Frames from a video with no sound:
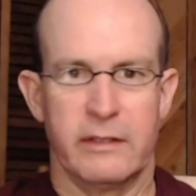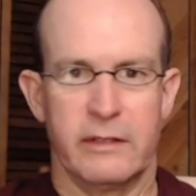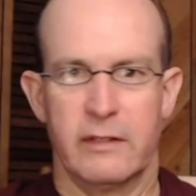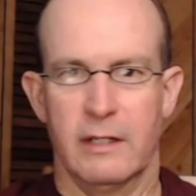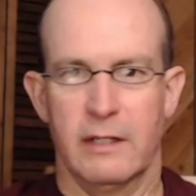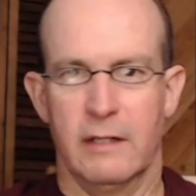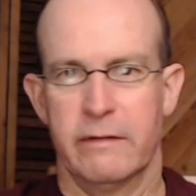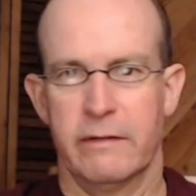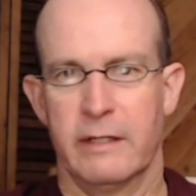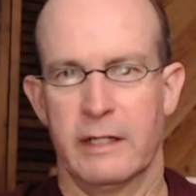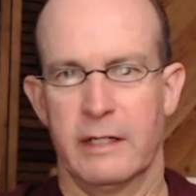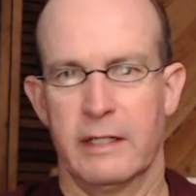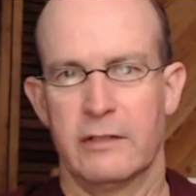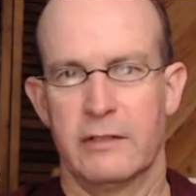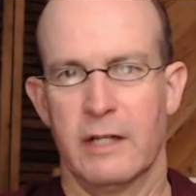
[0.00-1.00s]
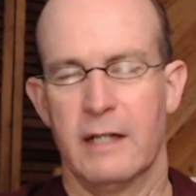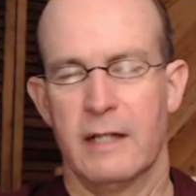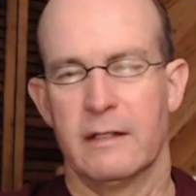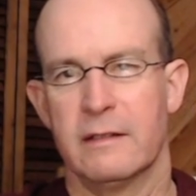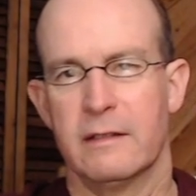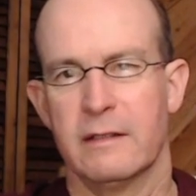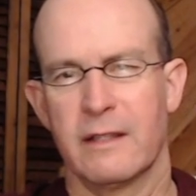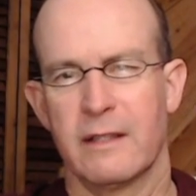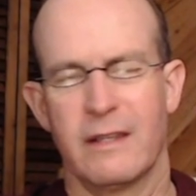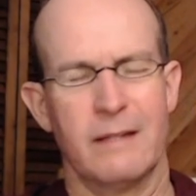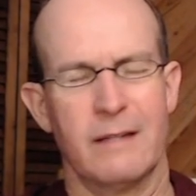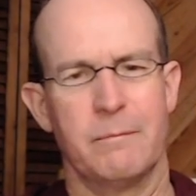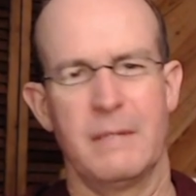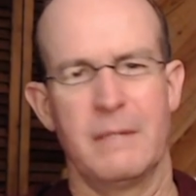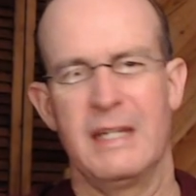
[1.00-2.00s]
stuff that I shot, I
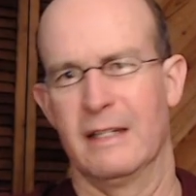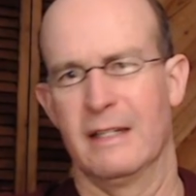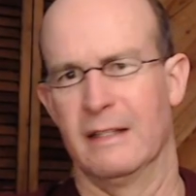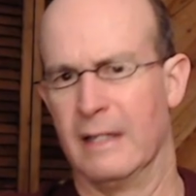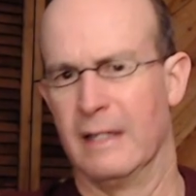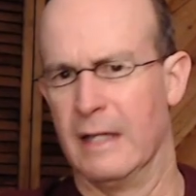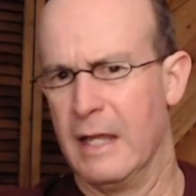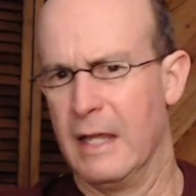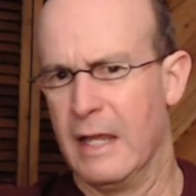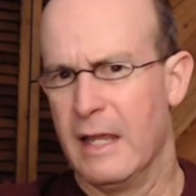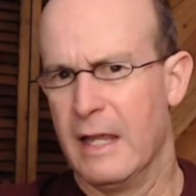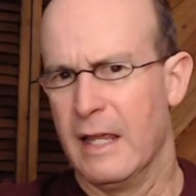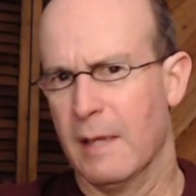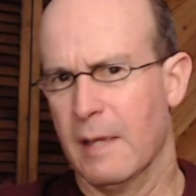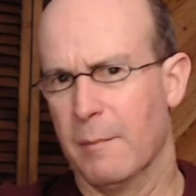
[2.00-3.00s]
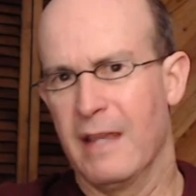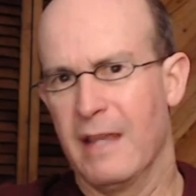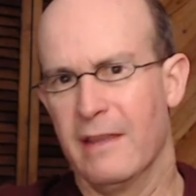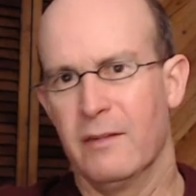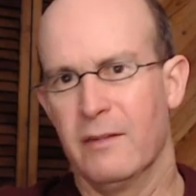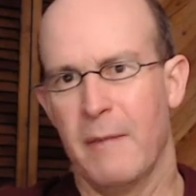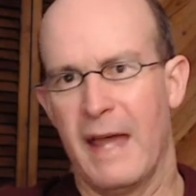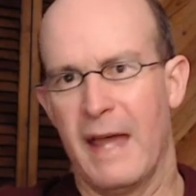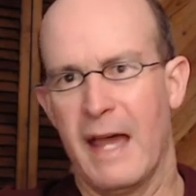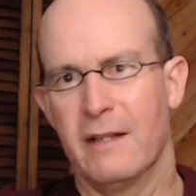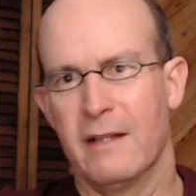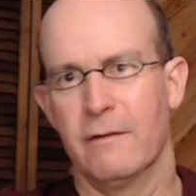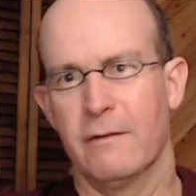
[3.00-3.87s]
thought, man, am I this bad in